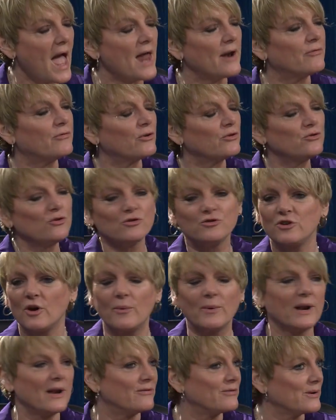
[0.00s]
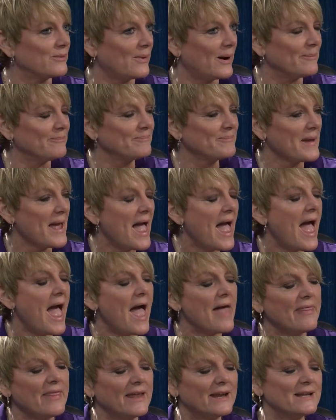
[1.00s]
and at first you're showing everyone.
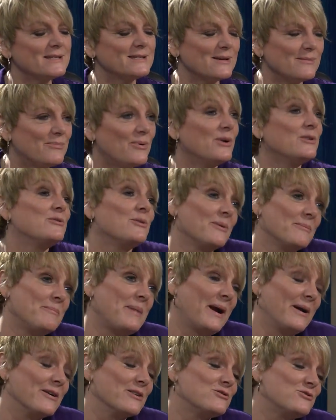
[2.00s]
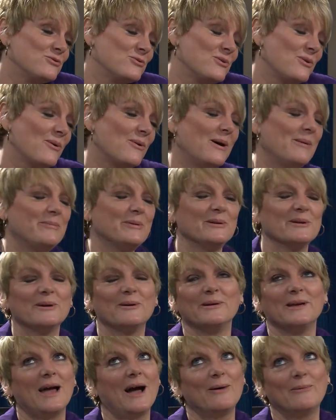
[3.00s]
And then at some point you're embarrassed. You grow up and you
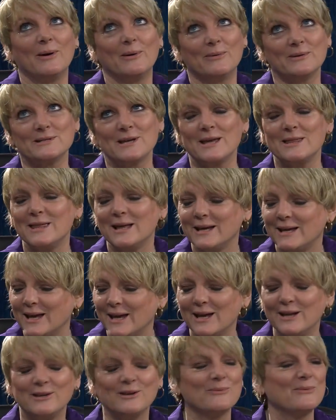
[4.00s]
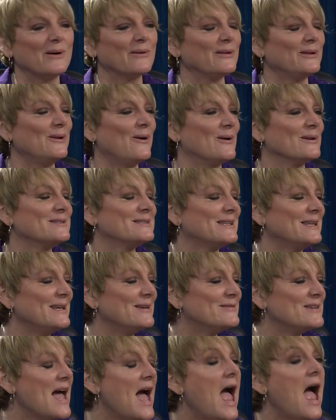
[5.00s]
go, yeah, what was I thinking? And you wear the long
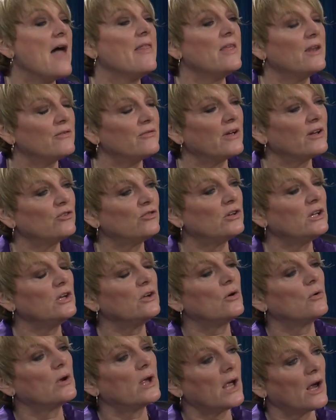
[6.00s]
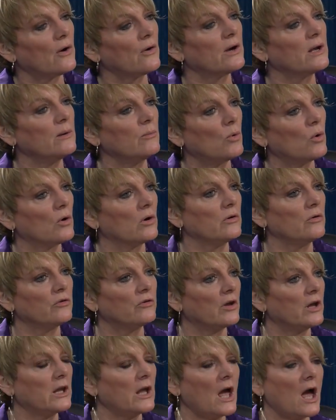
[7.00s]
sleeves. And then eventually you don't care anymore and you
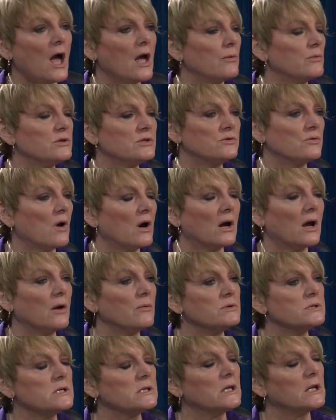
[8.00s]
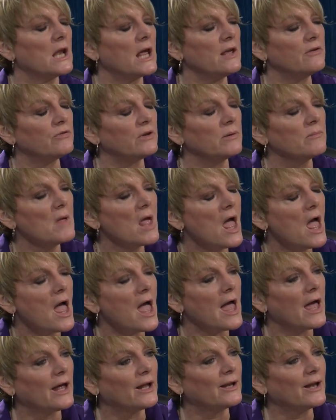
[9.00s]
say, yeah, I was drunk. I was in the Navy.
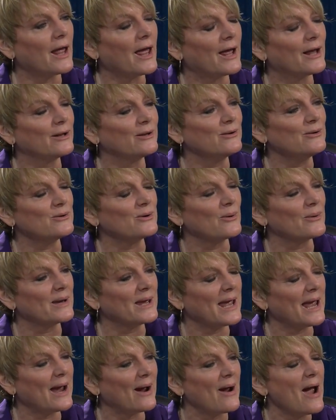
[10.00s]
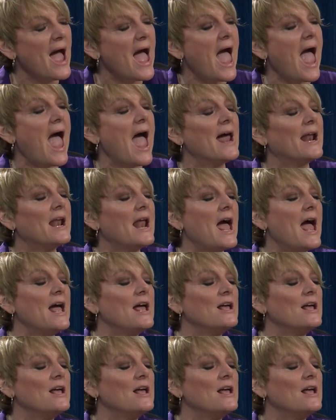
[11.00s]
And you don't care. And